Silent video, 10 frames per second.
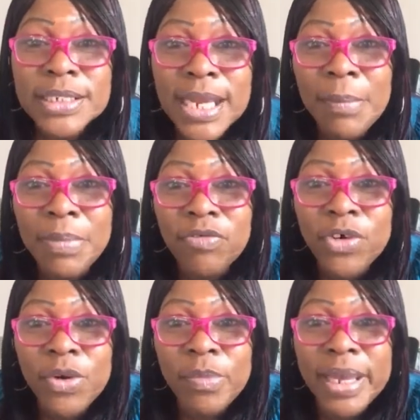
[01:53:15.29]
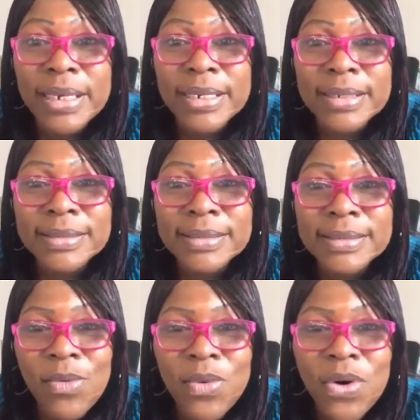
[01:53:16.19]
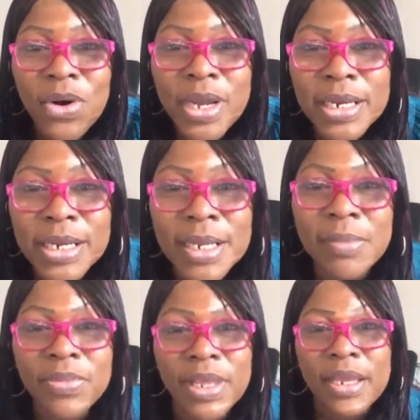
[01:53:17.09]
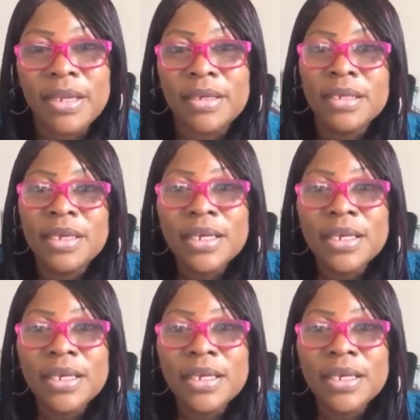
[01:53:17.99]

Chopper roommate does not want him there.